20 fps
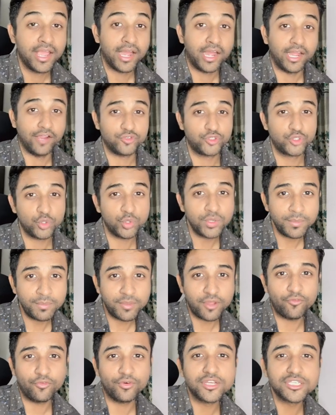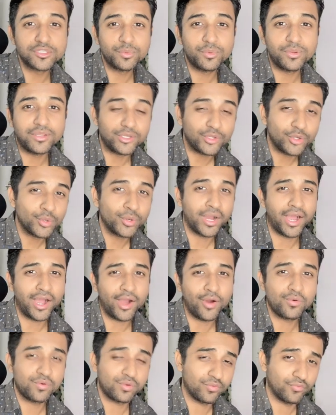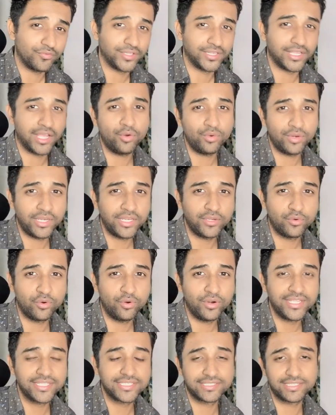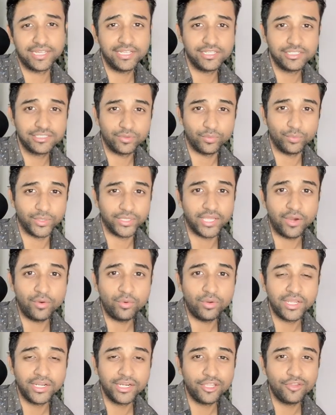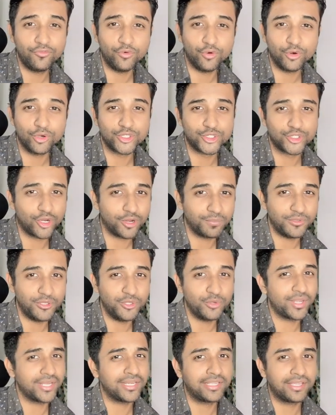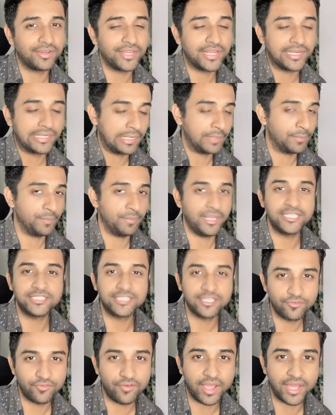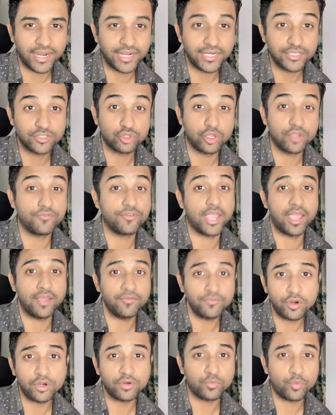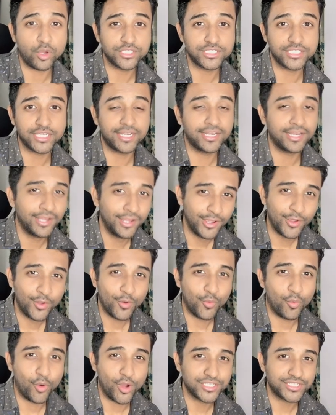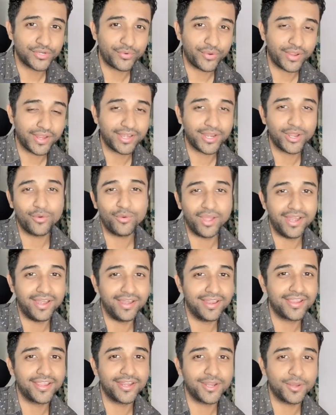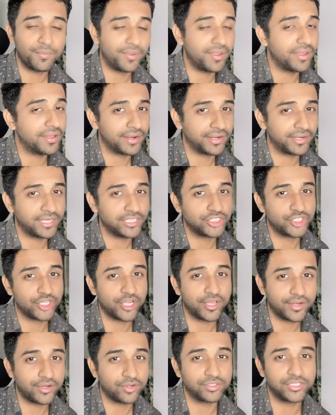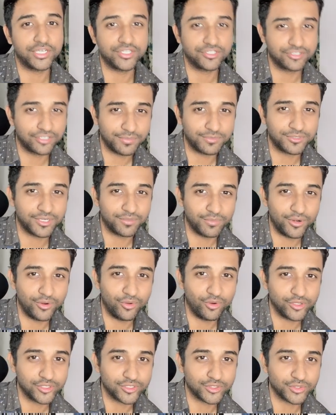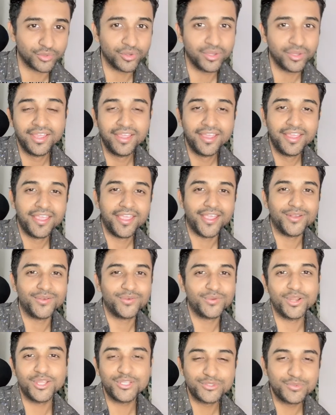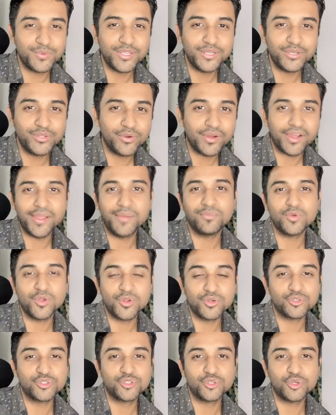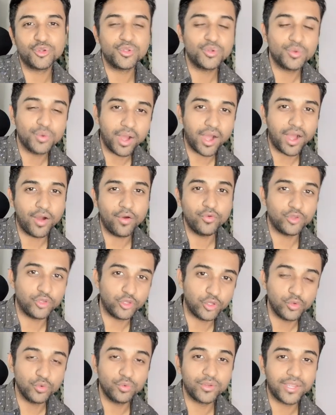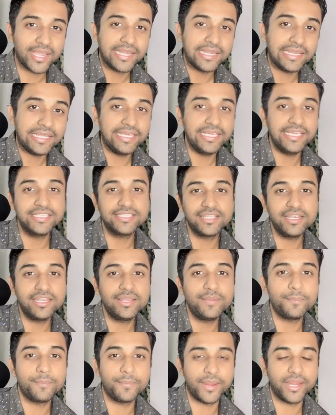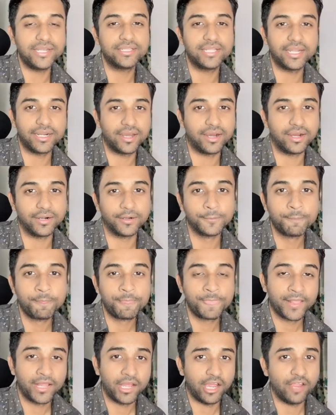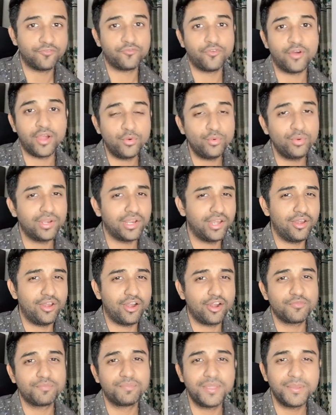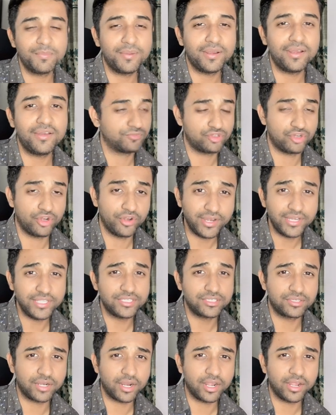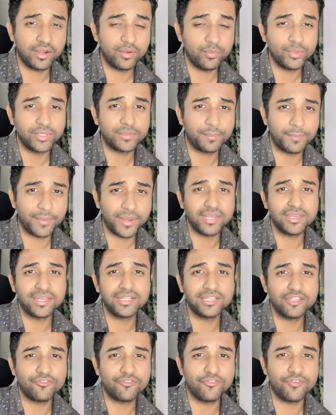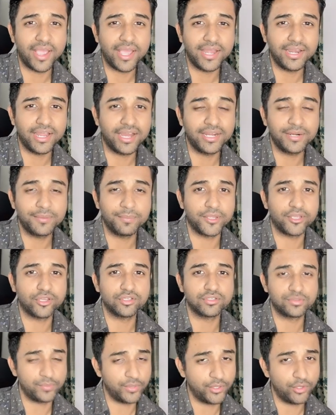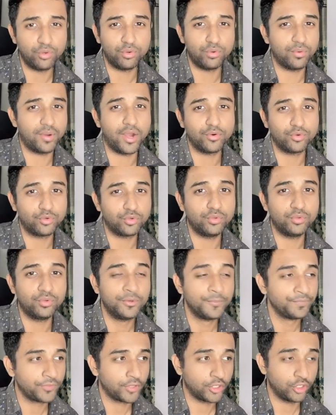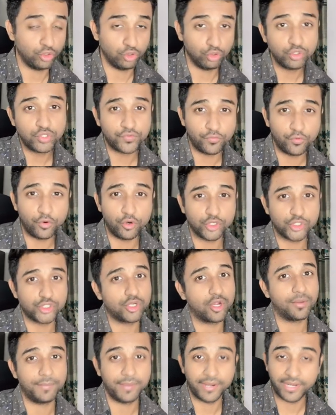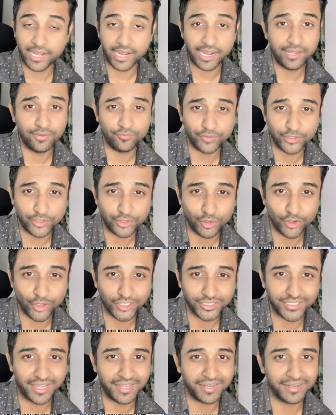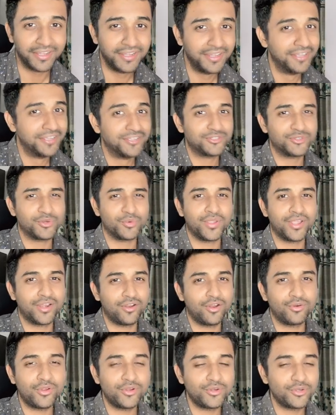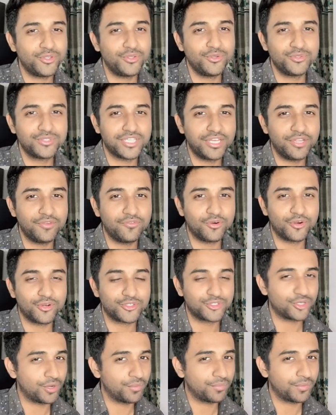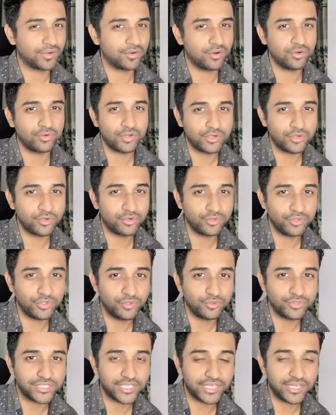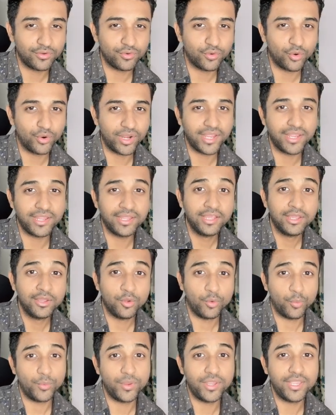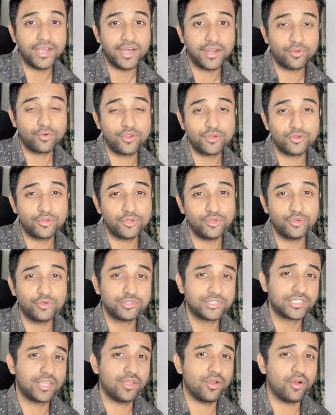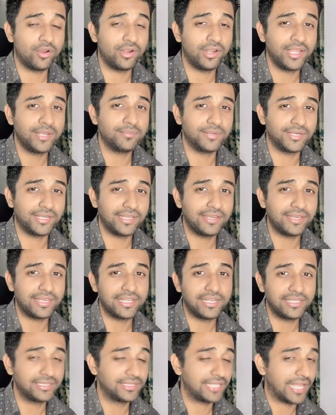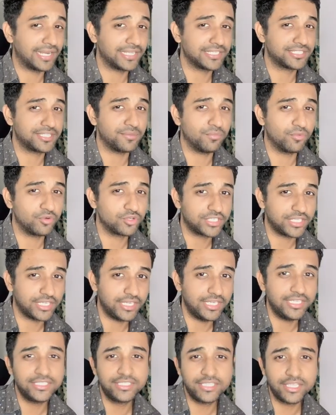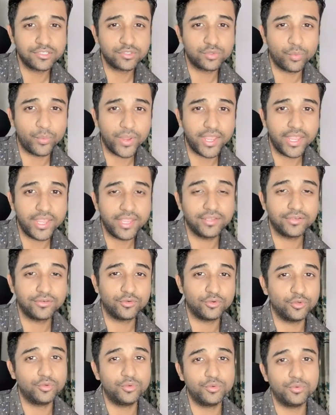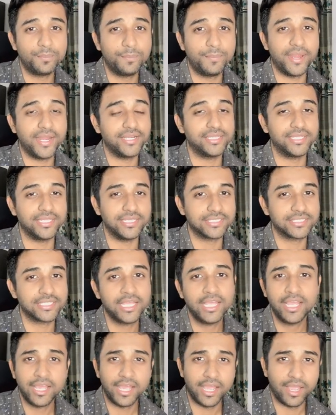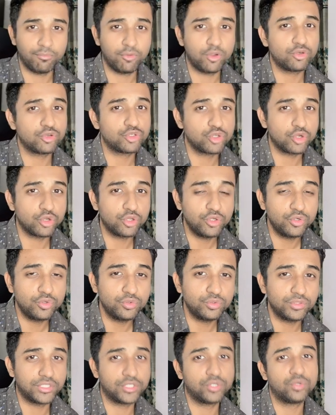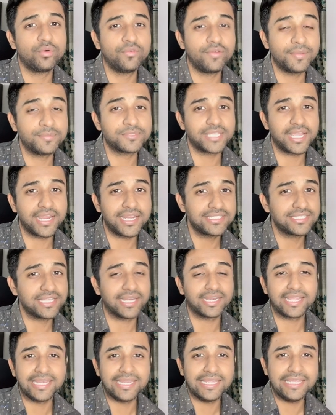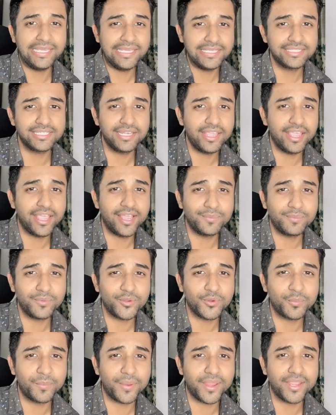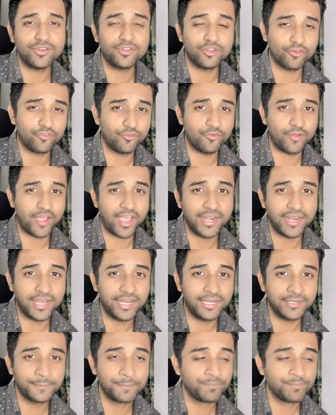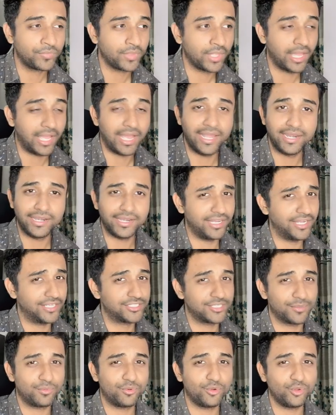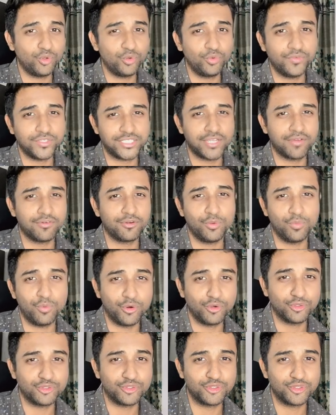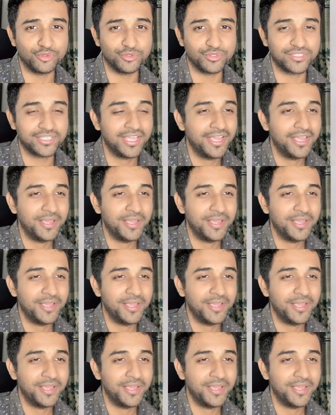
I've shown in my first video how, without any coding skills, without learning Photoshop, you can create an amazing fan art. So if you have not watched it, watch it right now. I'll link it up here and I'll share it on the description below also. In today's video, I'm going to show you how you can easily paint that art. I found a lot of people really struggle with painting the fan art because we don't know how to use Photoshop, and I am with you on that. So we are not going to use any Photoshop, we are not going to use any coding. We are going to use the online material that is the most easiest way to paint these. I'm going to show you two websites that can easily help you paint your fan art, and it's up to you whichever you want to choose.